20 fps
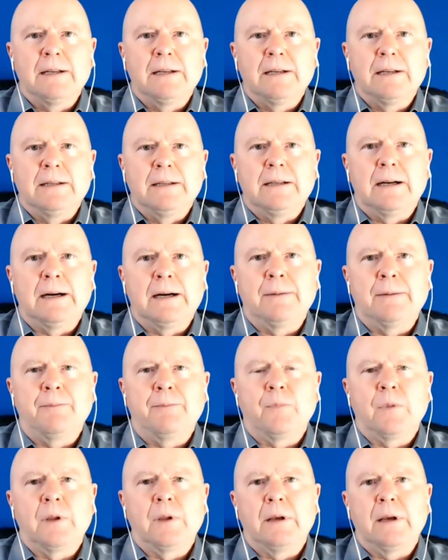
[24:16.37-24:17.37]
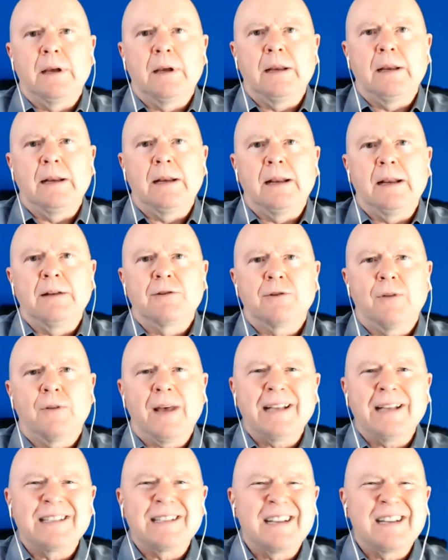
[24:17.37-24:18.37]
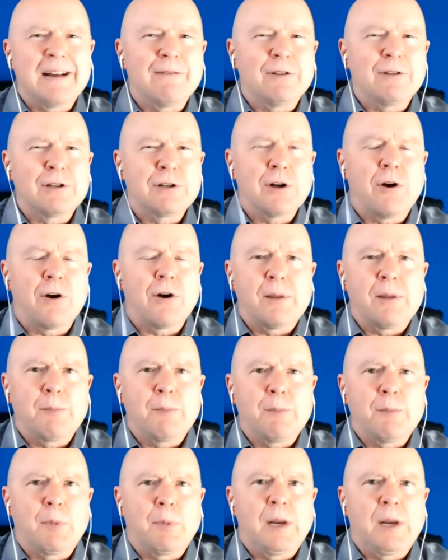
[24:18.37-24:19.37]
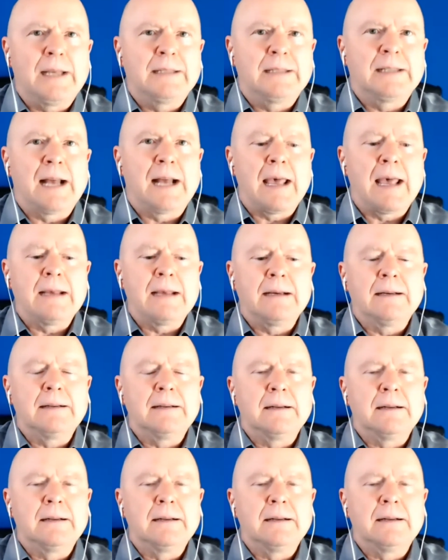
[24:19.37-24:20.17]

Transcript: And so that's kind of the starting place that I